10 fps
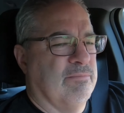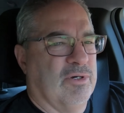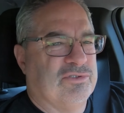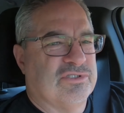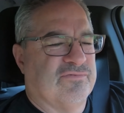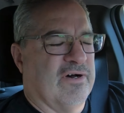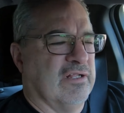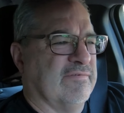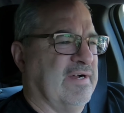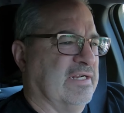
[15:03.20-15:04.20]
most of
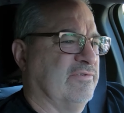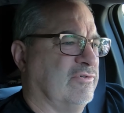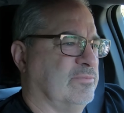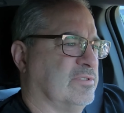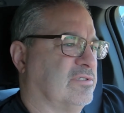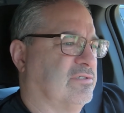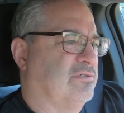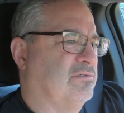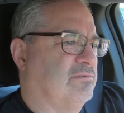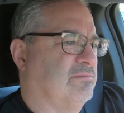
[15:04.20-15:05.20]
all of October,
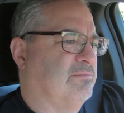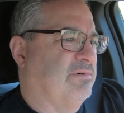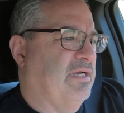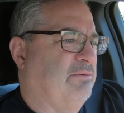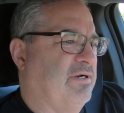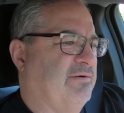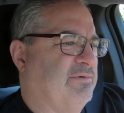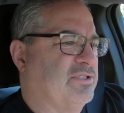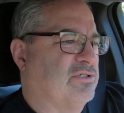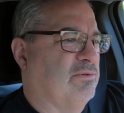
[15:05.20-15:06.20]
so probably won't have
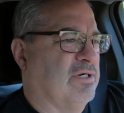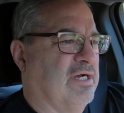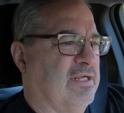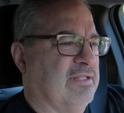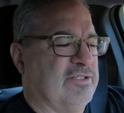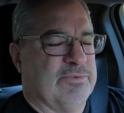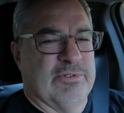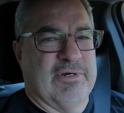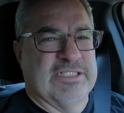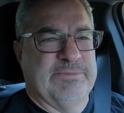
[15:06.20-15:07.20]
much going on unless you
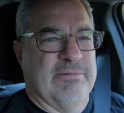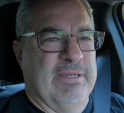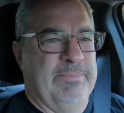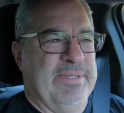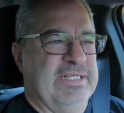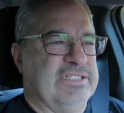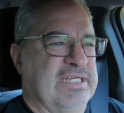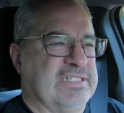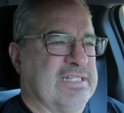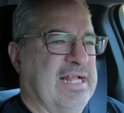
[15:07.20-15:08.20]
want to watch me on my
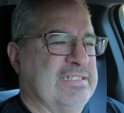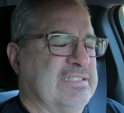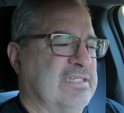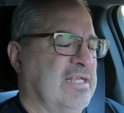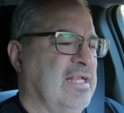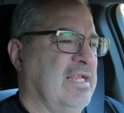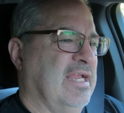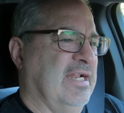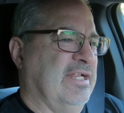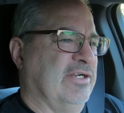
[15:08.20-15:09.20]
PJ Slots
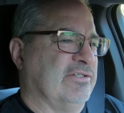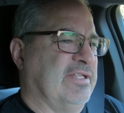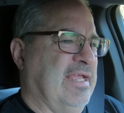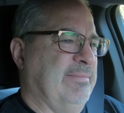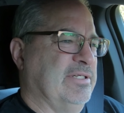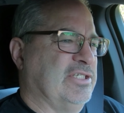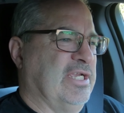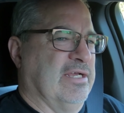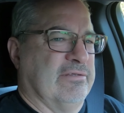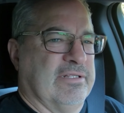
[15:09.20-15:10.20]
and Entertainment
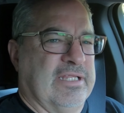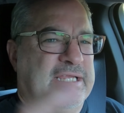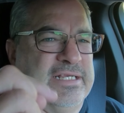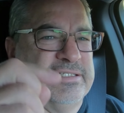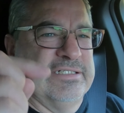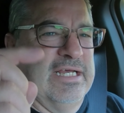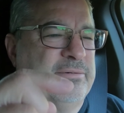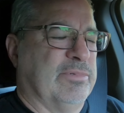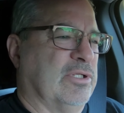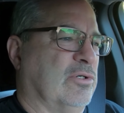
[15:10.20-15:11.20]
channel. The link is
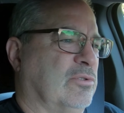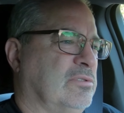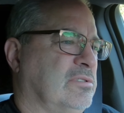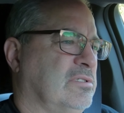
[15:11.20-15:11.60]
down below